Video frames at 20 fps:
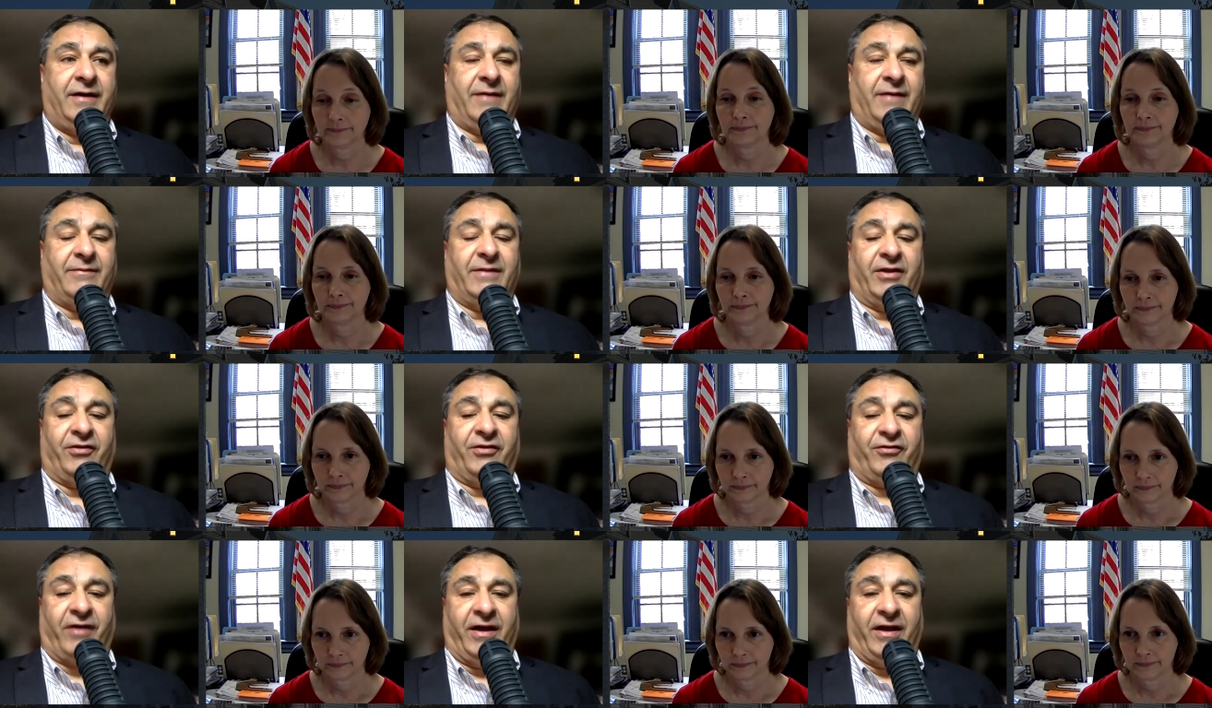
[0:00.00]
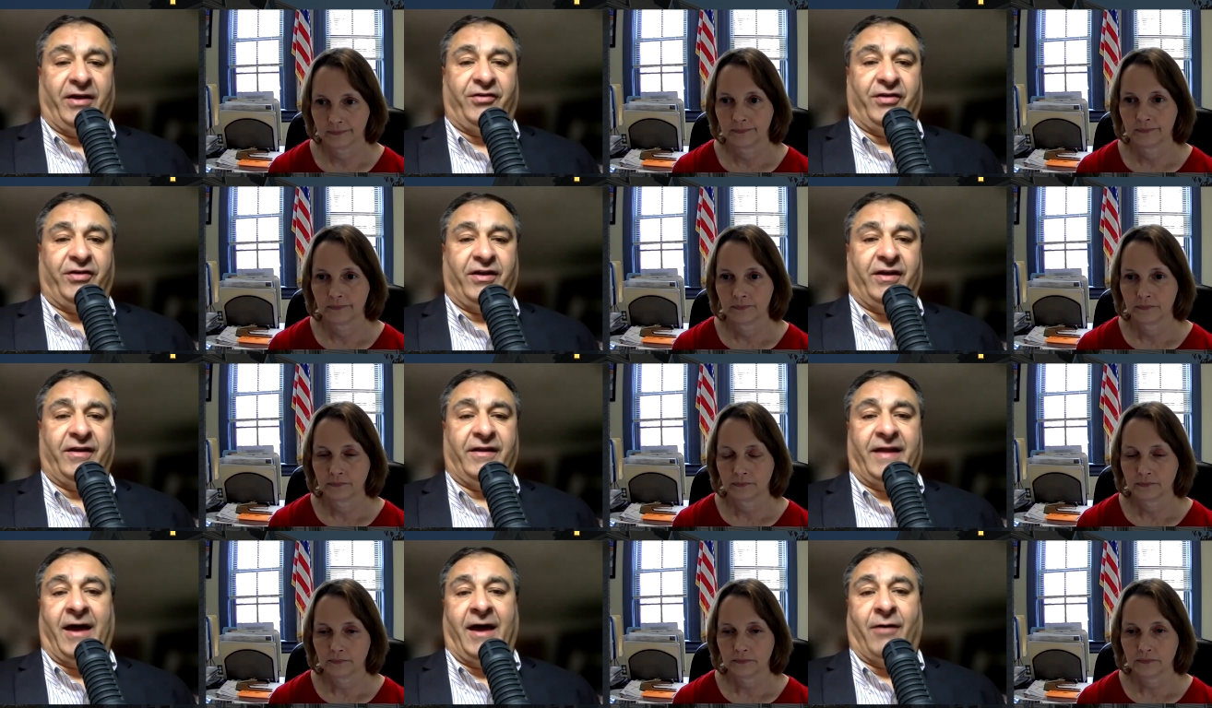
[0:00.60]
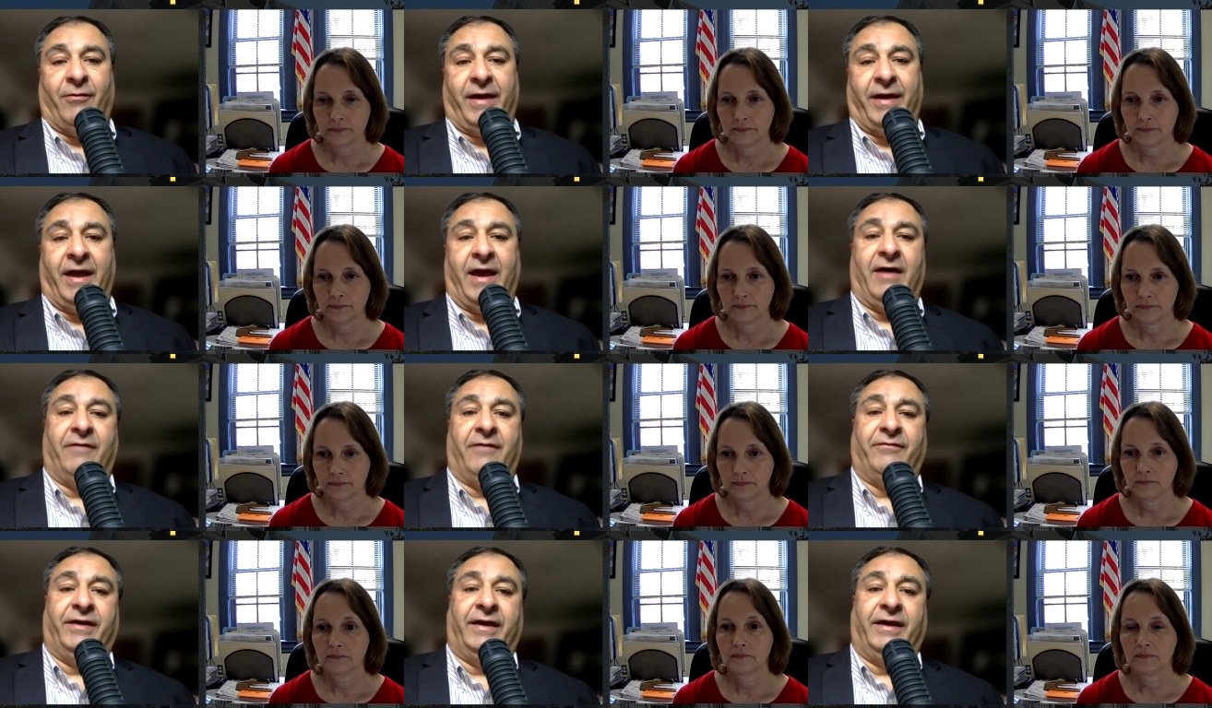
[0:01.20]
Speaker 1: administration, and now we
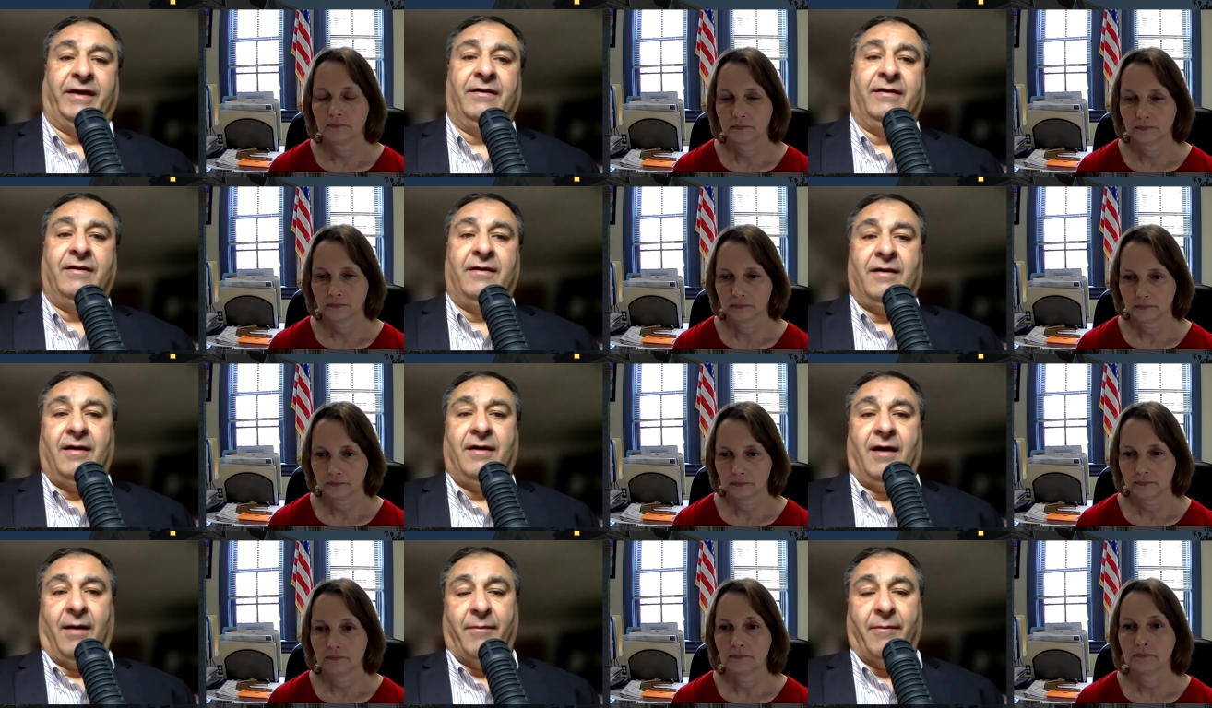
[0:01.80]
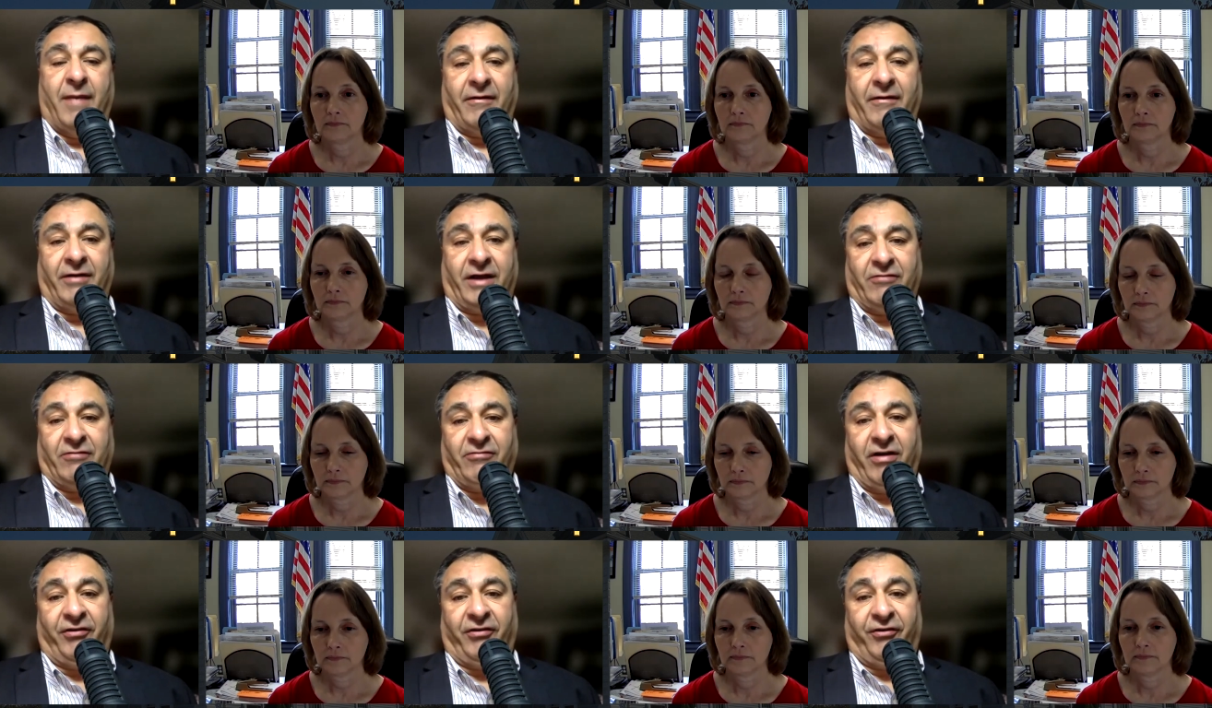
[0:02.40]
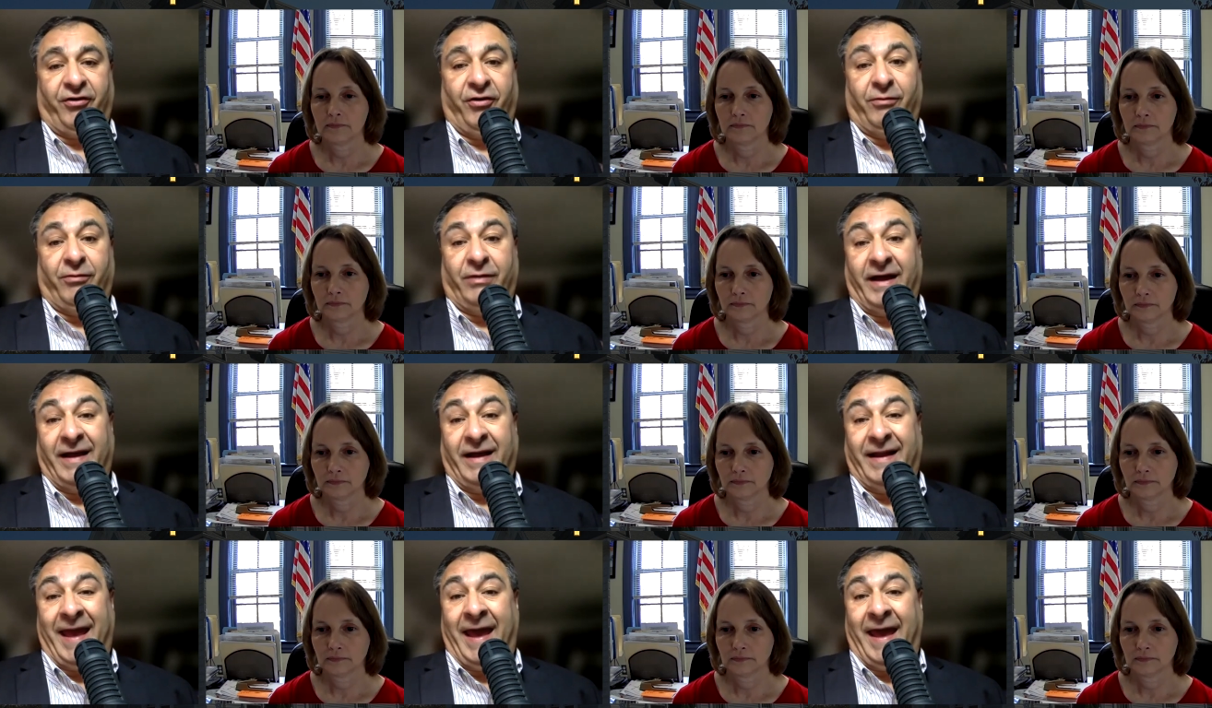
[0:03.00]
have the American Rescue
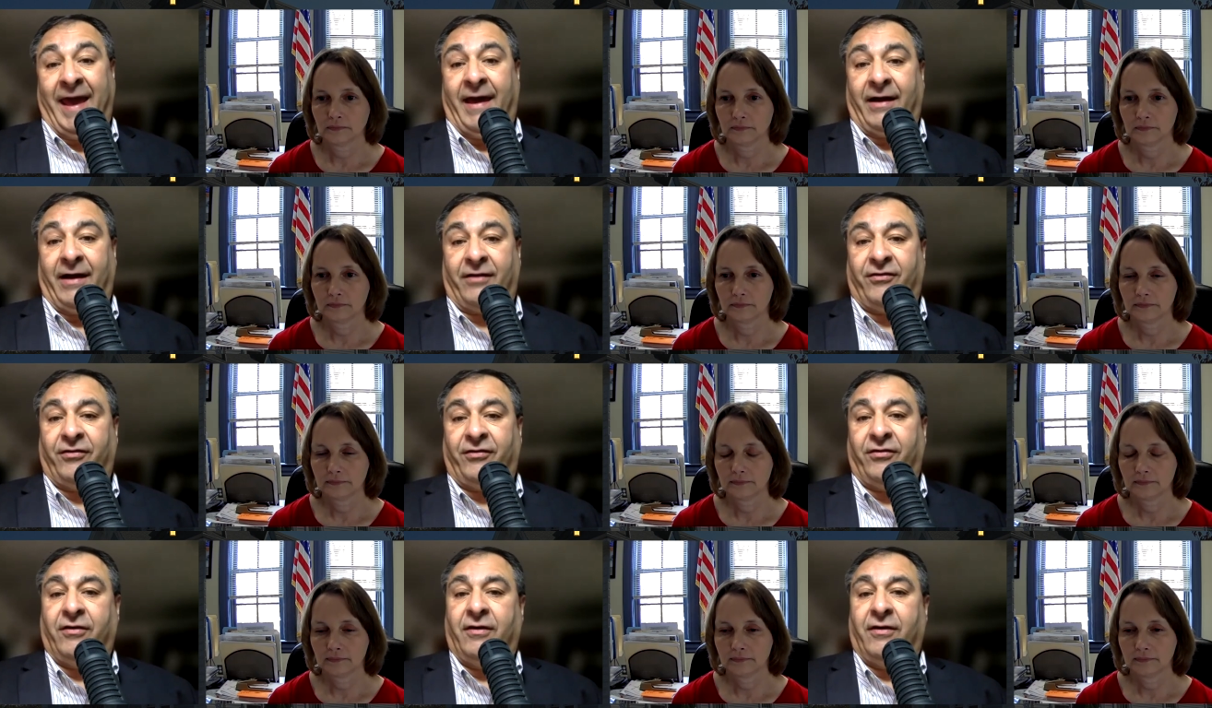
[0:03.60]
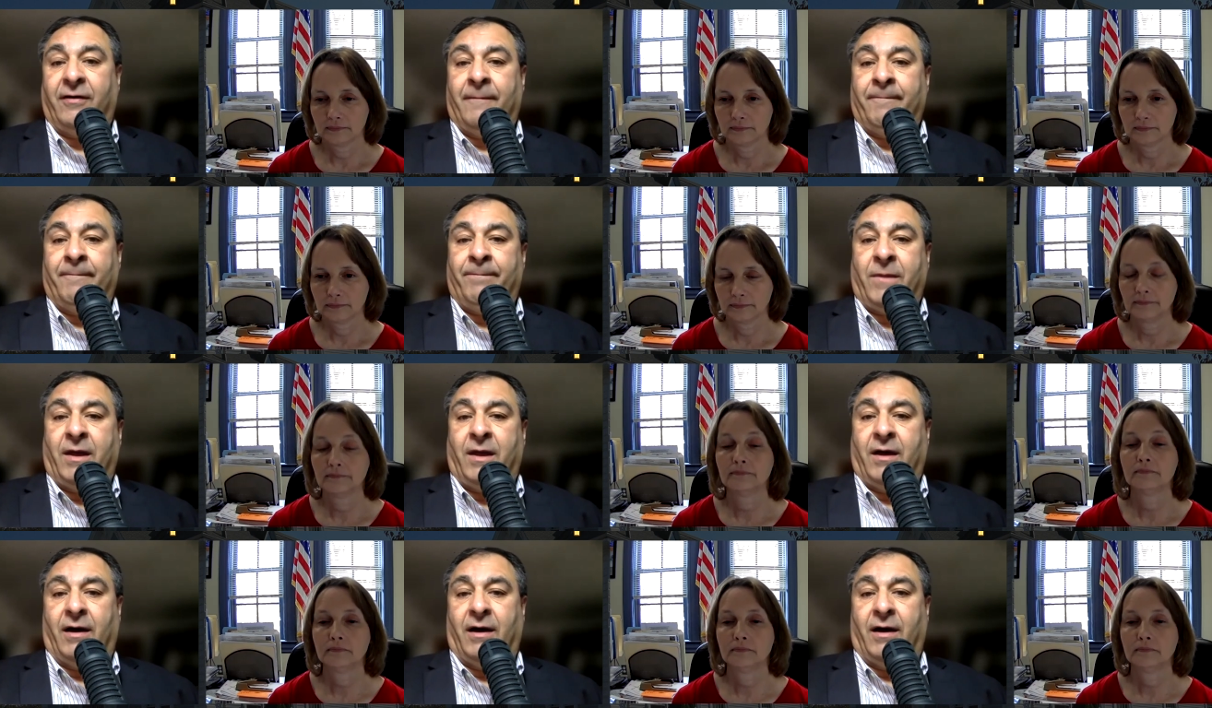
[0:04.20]
Plan Act mm-hmm.